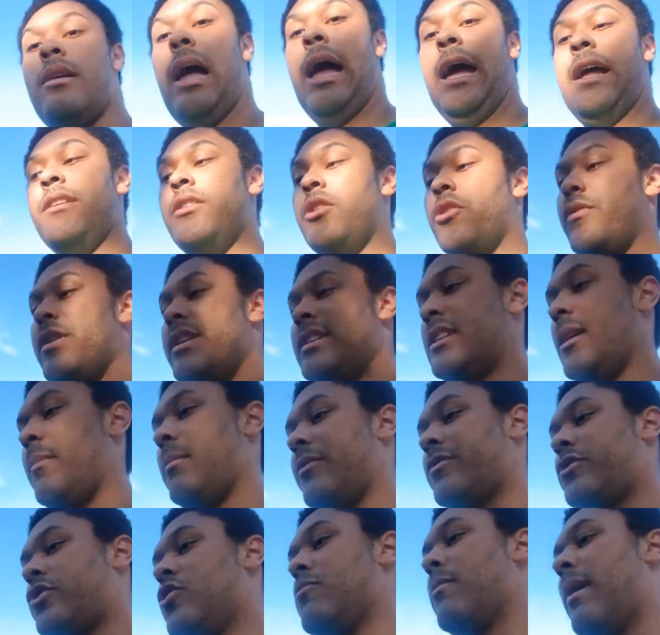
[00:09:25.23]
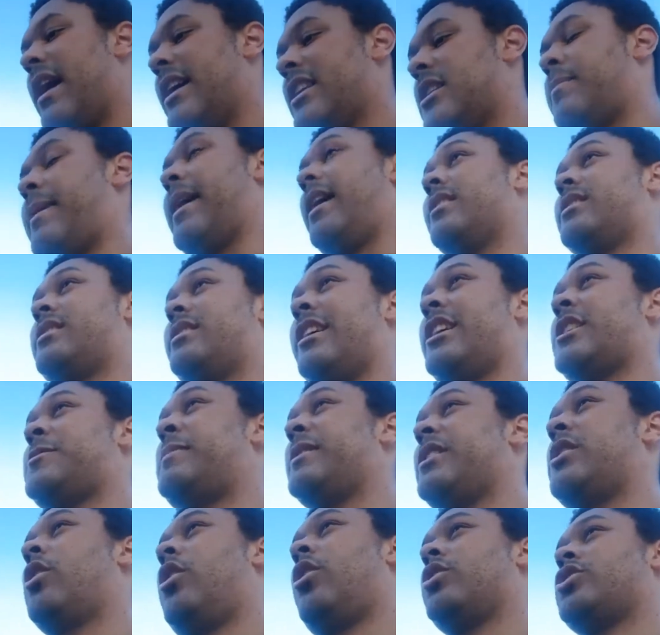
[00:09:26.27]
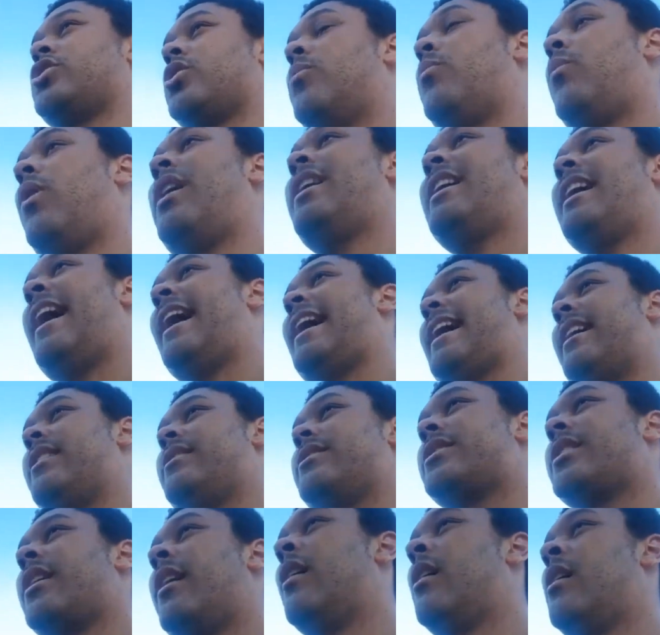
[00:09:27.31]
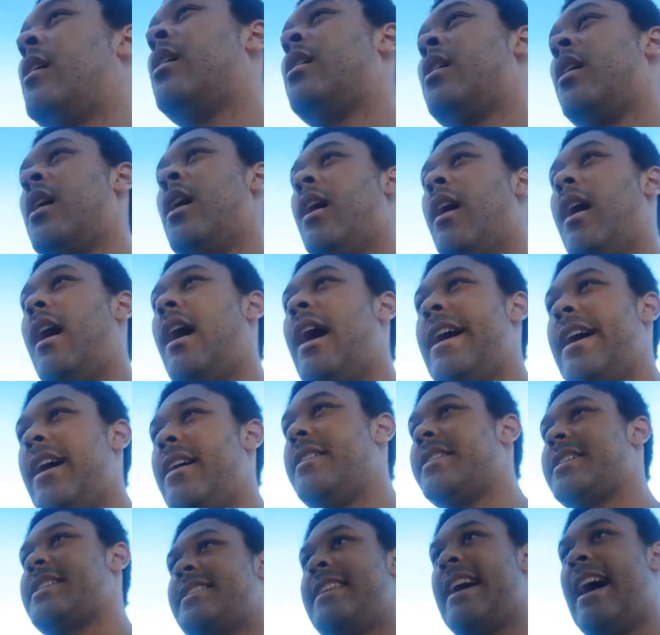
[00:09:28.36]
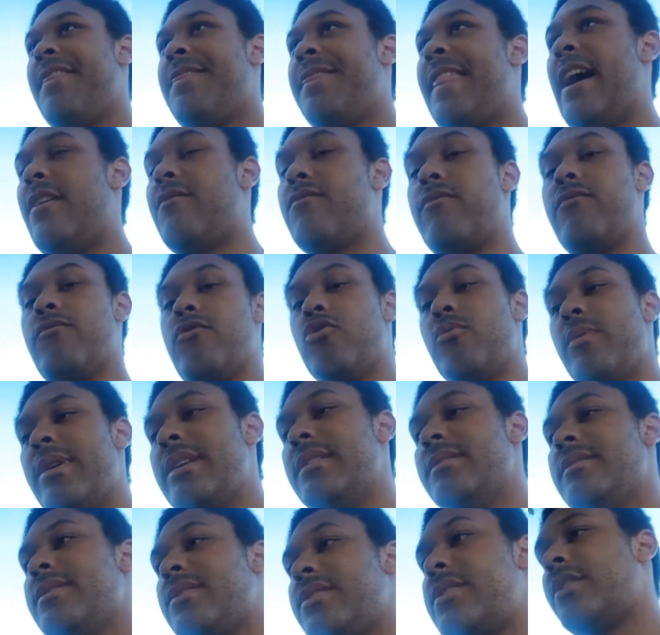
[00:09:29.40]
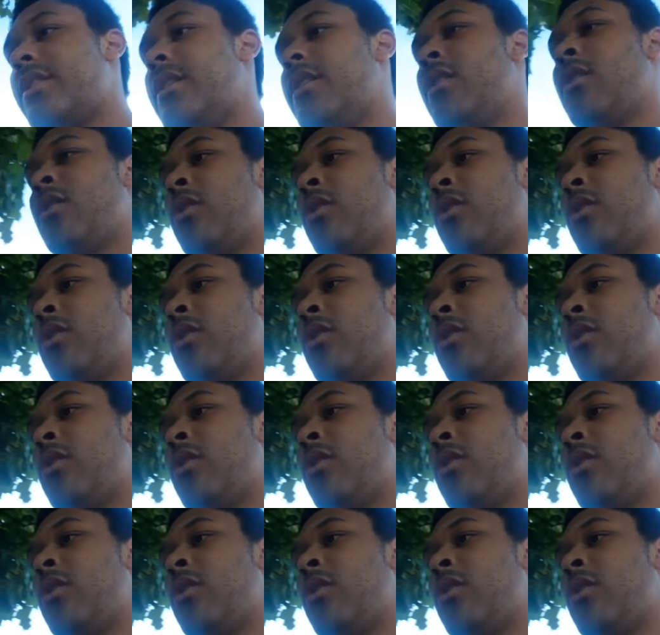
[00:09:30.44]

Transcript: And the reason I'm of two minds about it is because on one hand, I understand that ruins